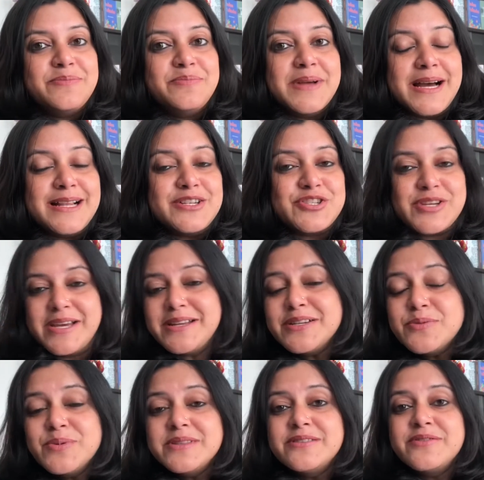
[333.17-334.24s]
I'll share it
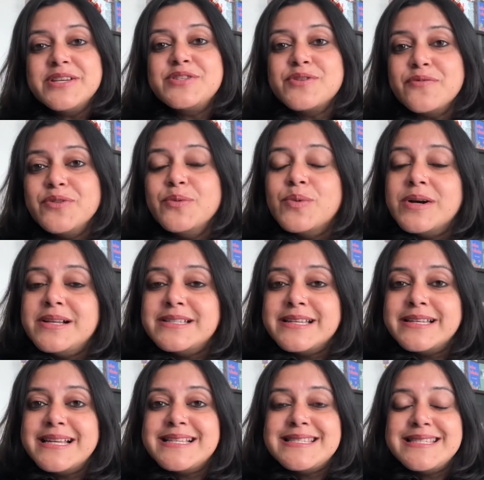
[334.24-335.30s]
with the rest of the world, and
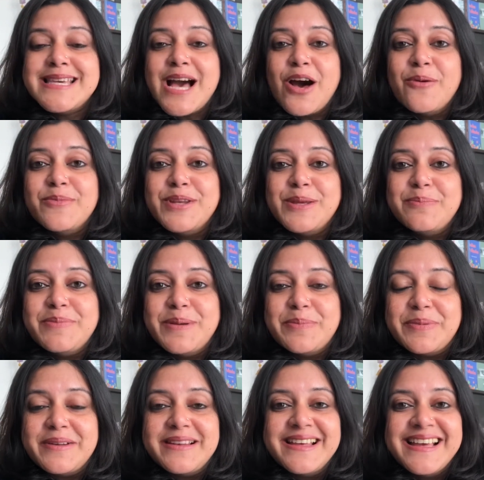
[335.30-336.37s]
let's see how many
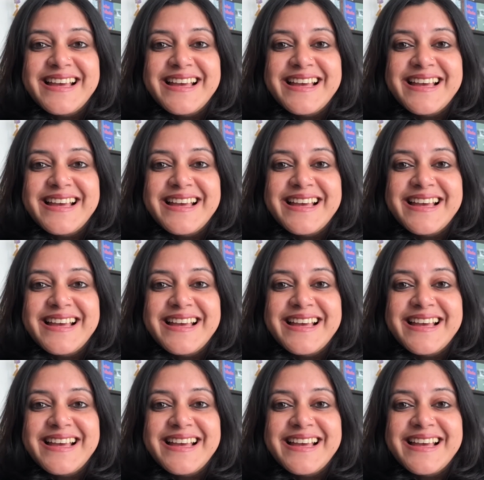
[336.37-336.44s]
people